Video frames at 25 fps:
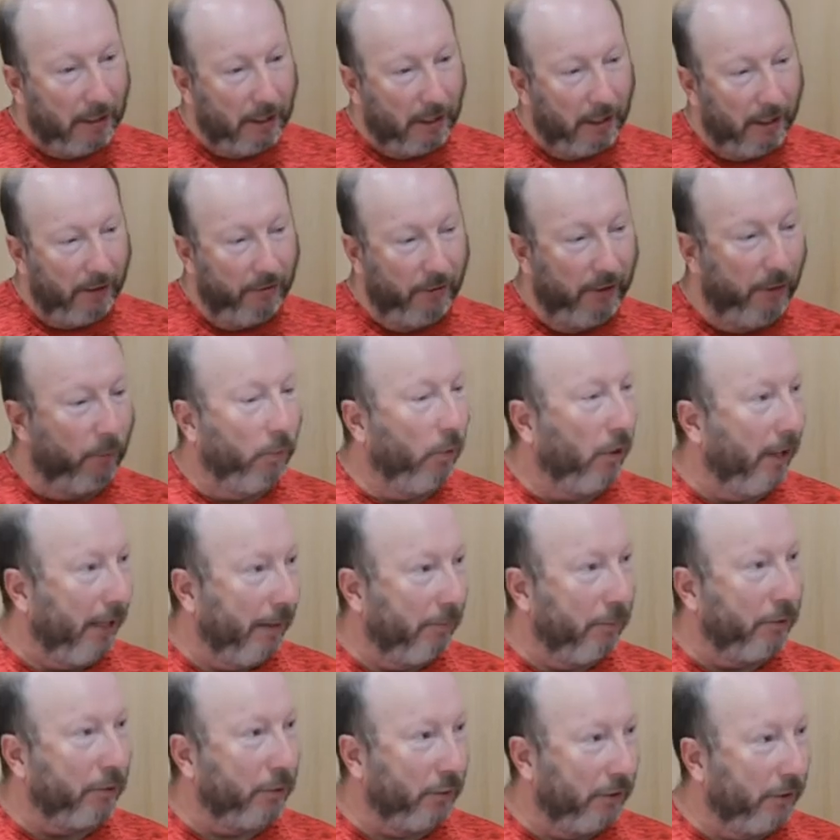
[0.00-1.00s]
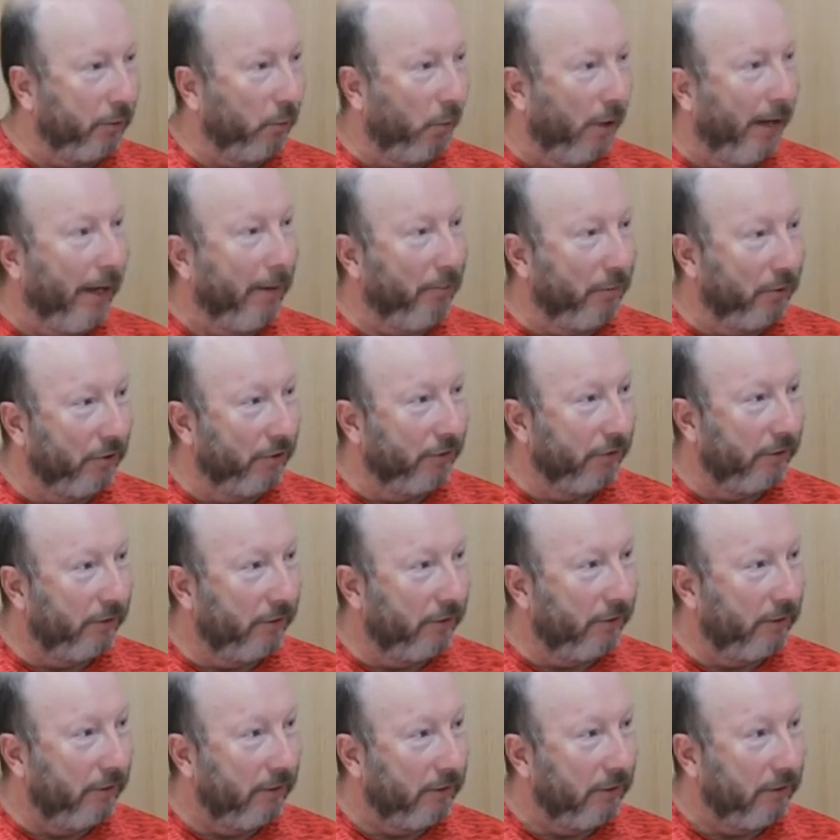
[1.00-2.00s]
And then what happens is what
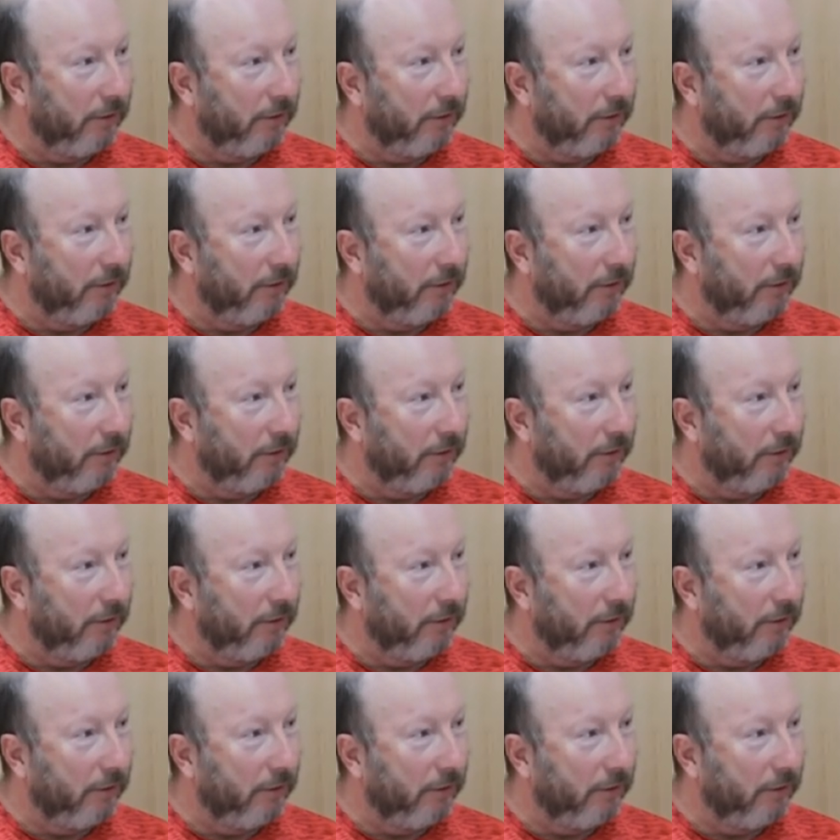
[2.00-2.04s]
happens.